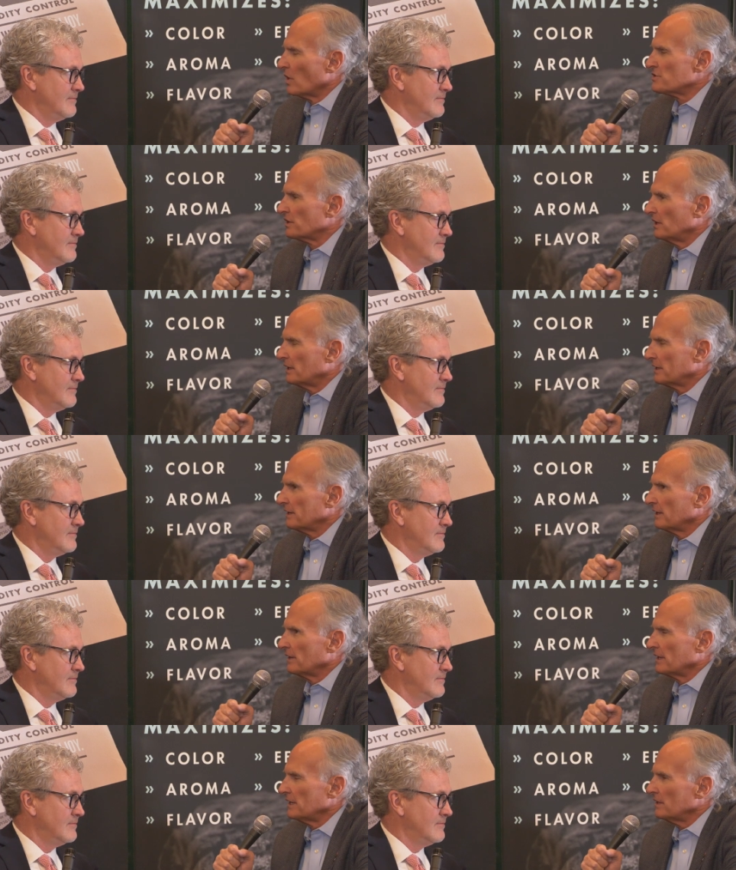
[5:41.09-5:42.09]
Speaker 1: wasn't
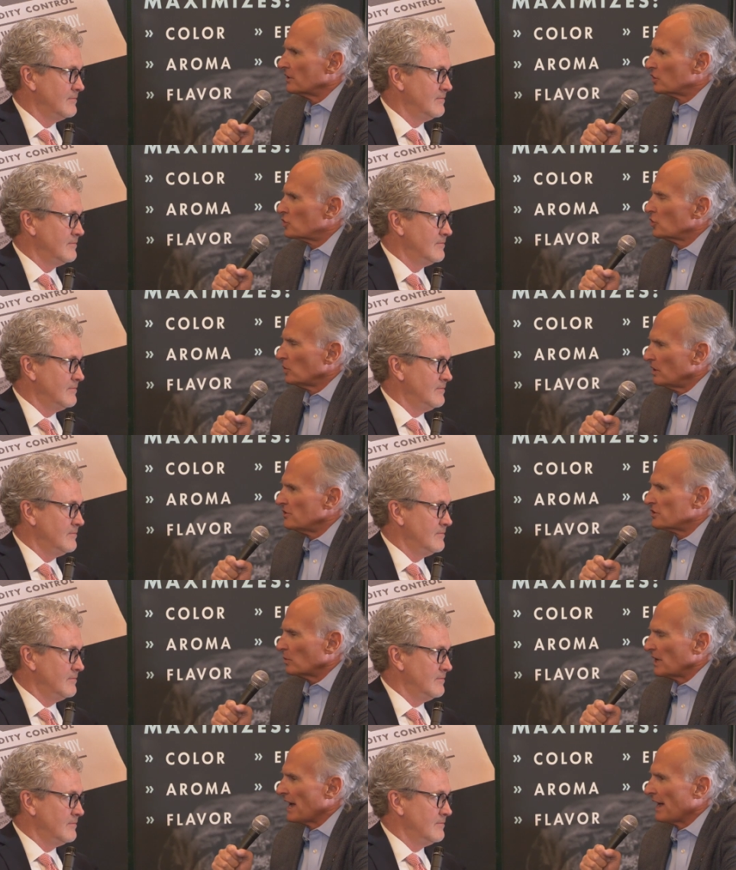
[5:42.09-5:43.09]
the, the shootings
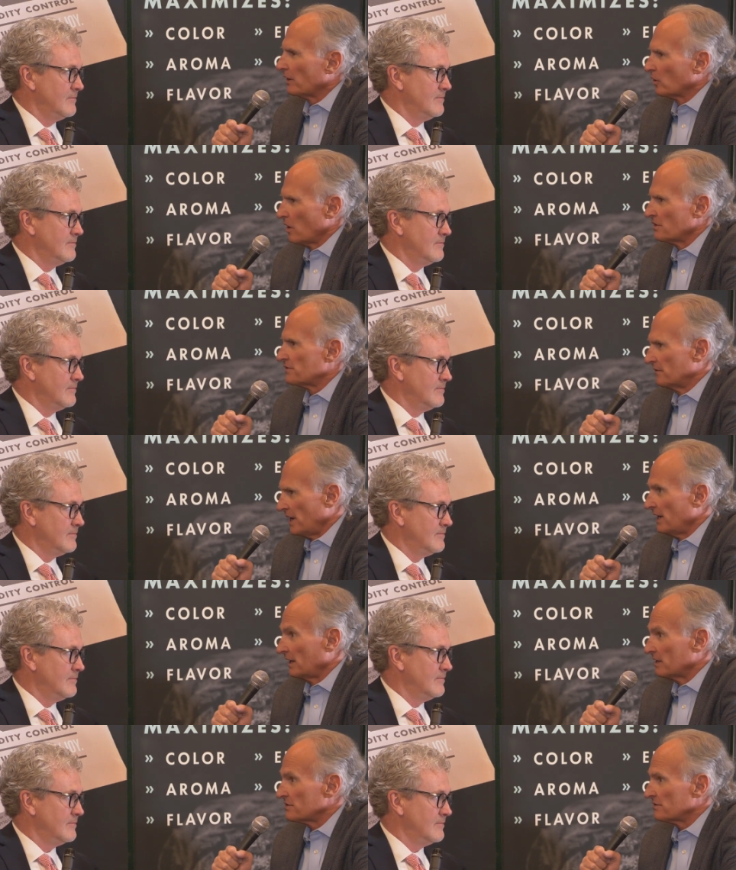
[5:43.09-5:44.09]
that we had in Las
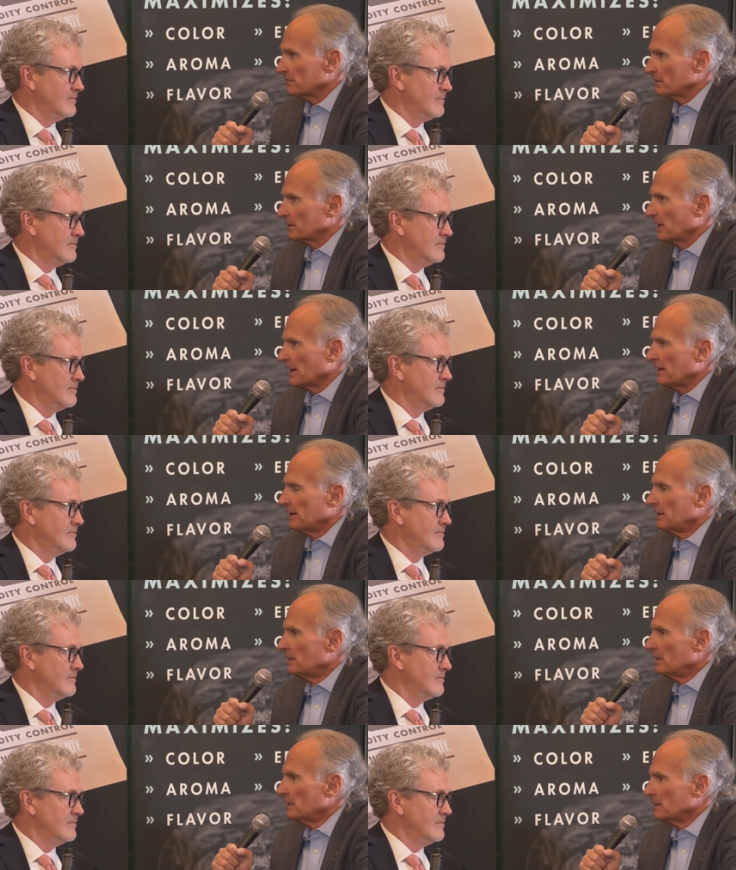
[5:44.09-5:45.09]
Vegas, okay,
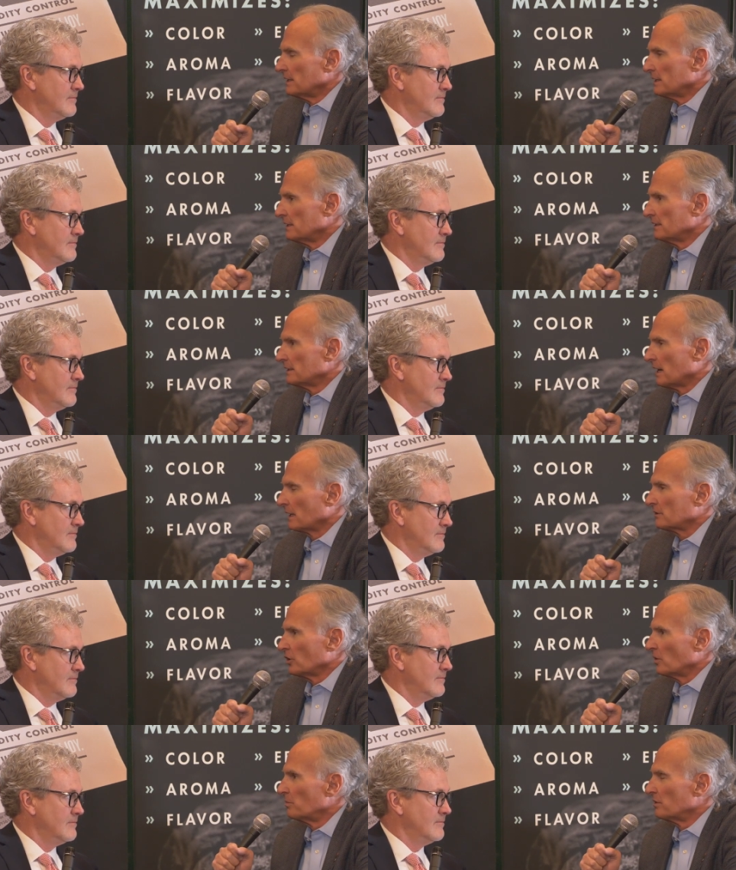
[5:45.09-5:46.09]
uh,
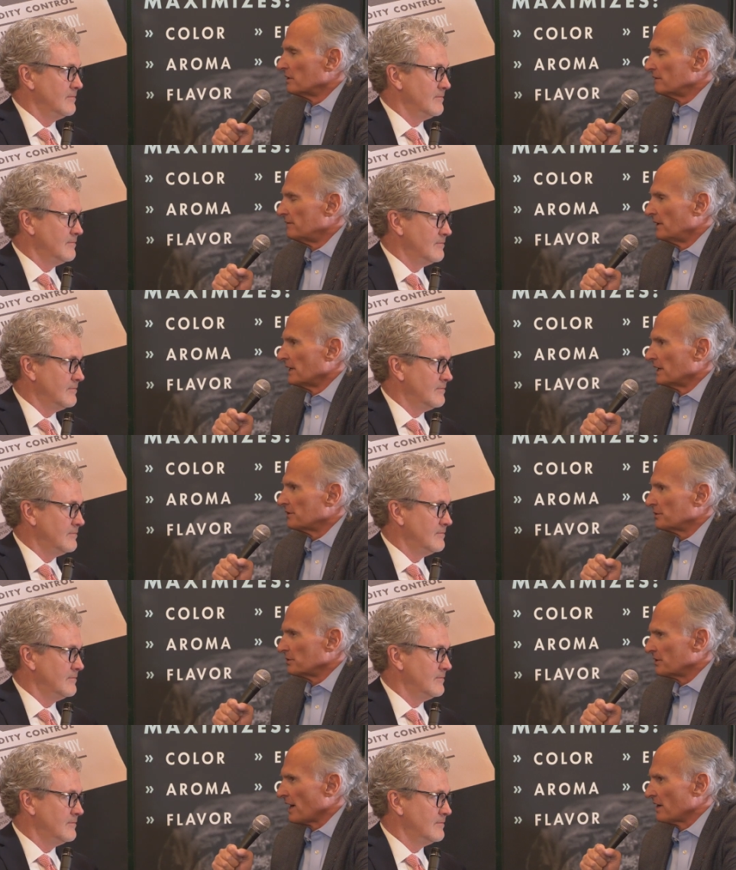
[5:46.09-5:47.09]
October of uh,
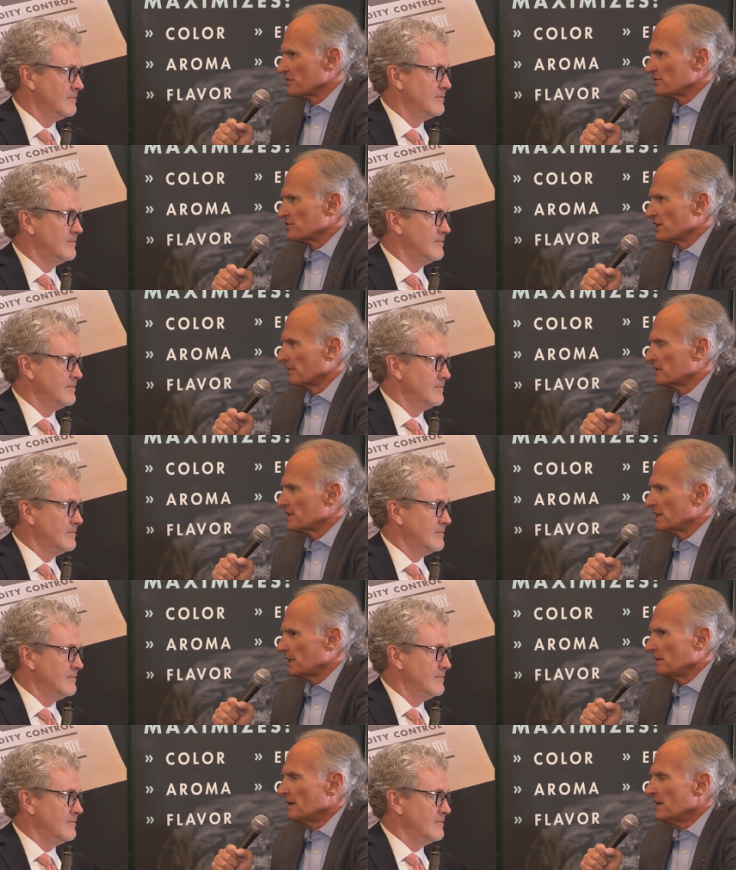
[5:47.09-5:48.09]
two thousand
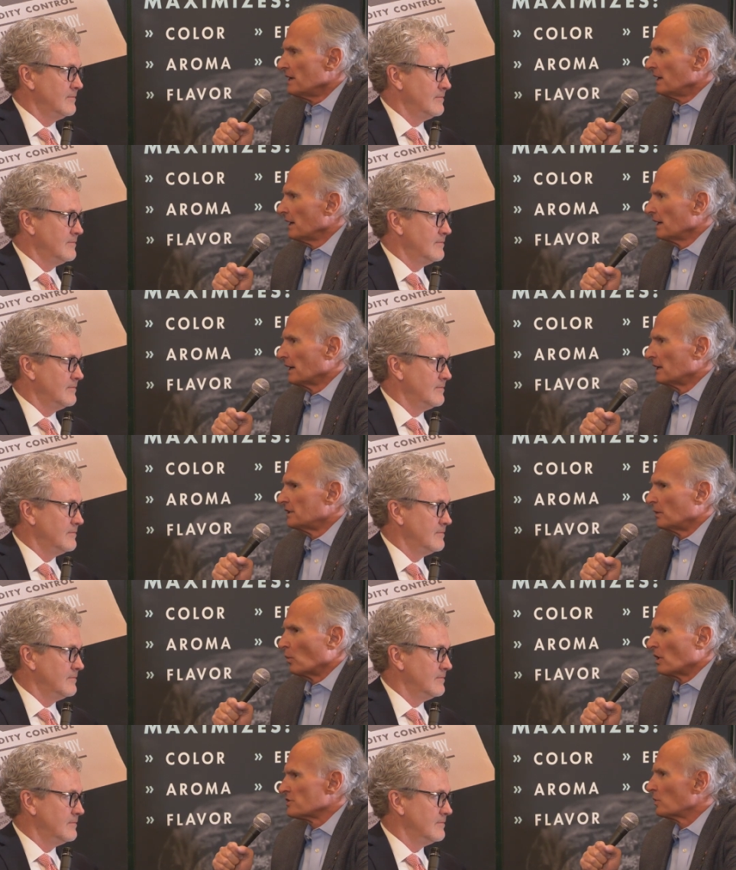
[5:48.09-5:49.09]
seventeen, uh,
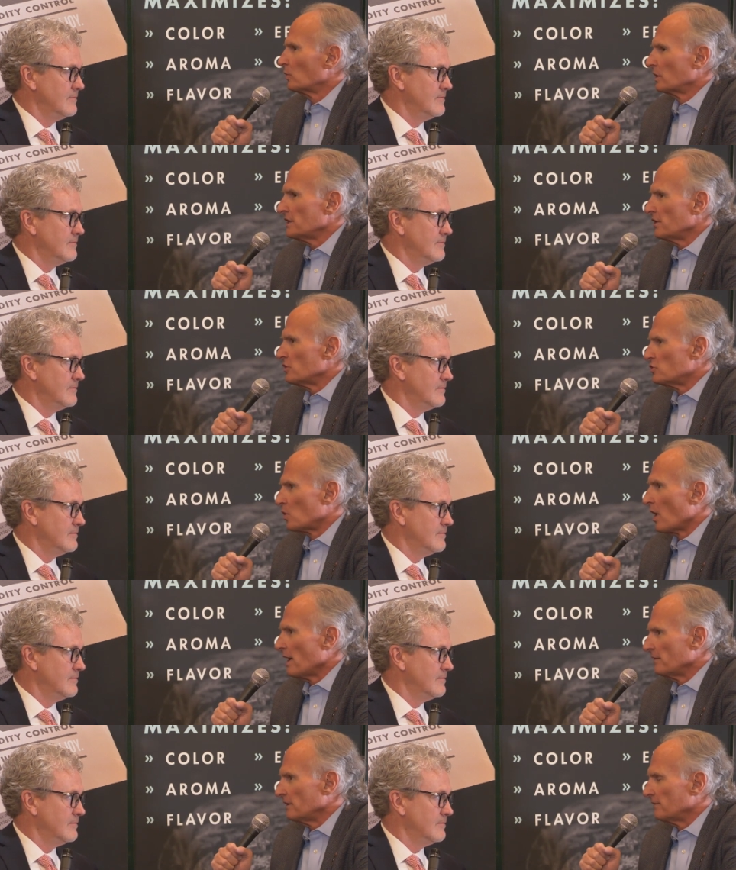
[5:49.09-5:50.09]
wasn't really the
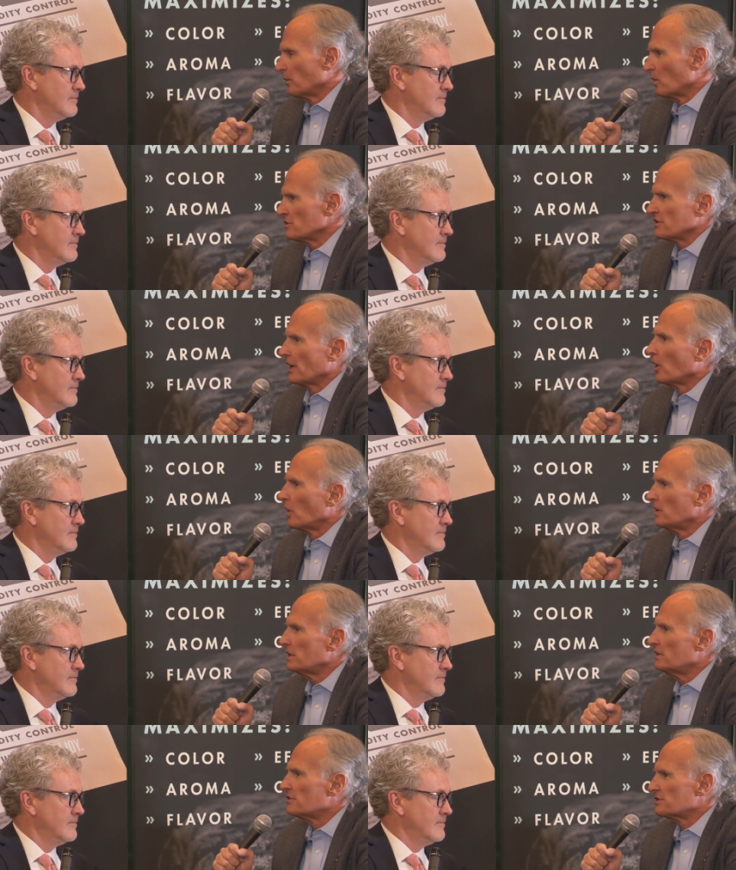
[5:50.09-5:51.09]
driving force. I'd
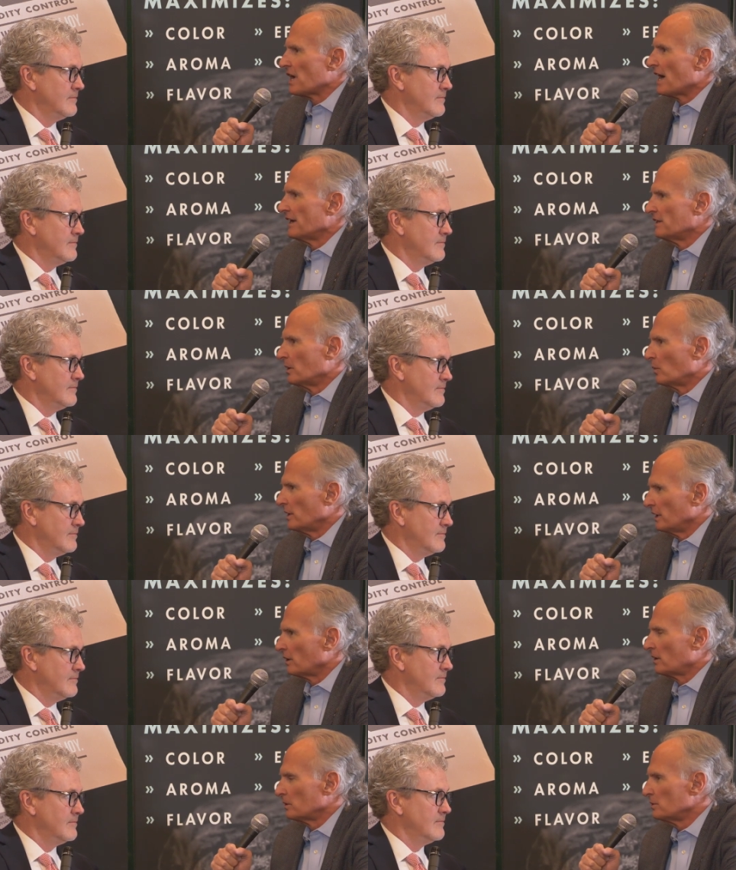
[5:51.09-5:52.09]
already decided that we'd
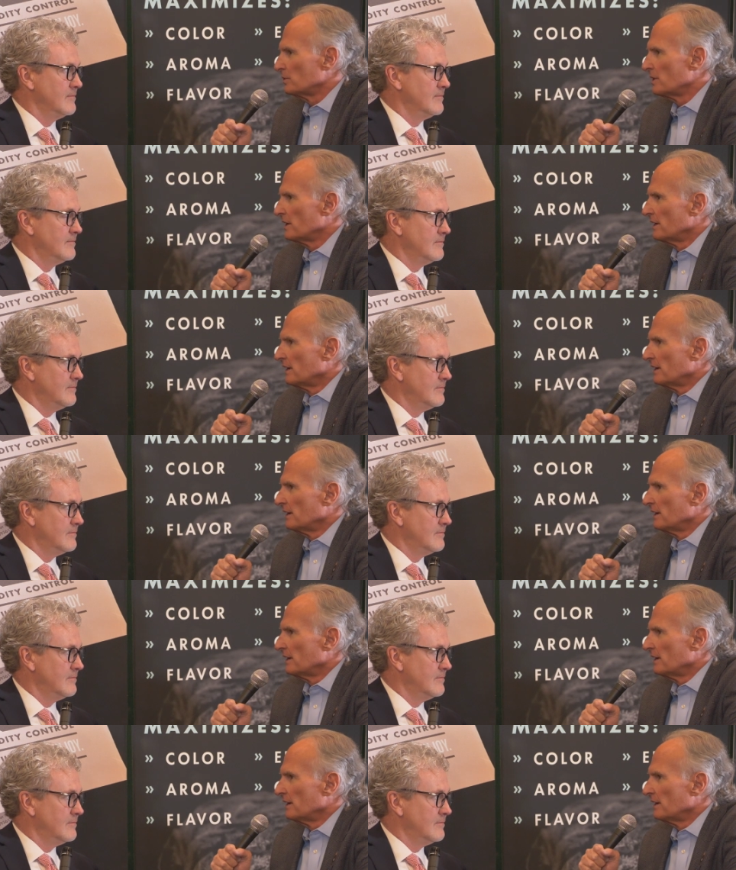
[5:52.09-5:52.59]
include